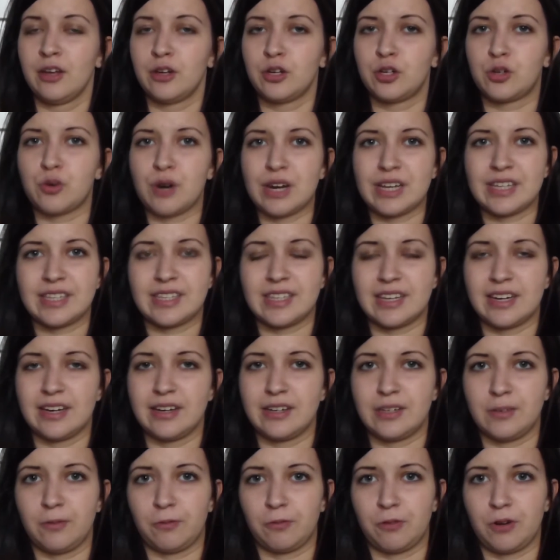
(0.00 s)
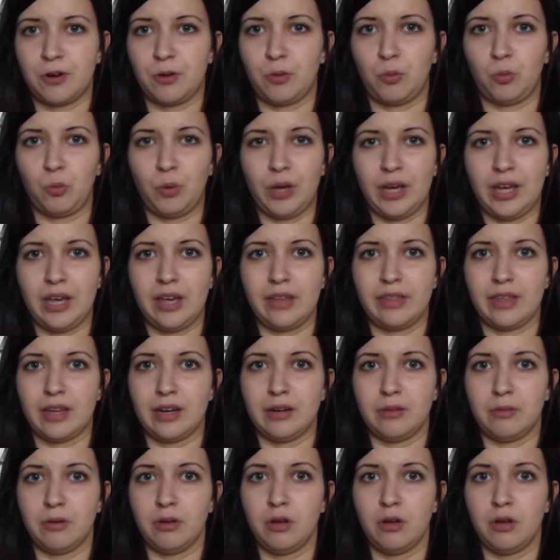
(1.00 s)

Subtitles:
dress in a different way than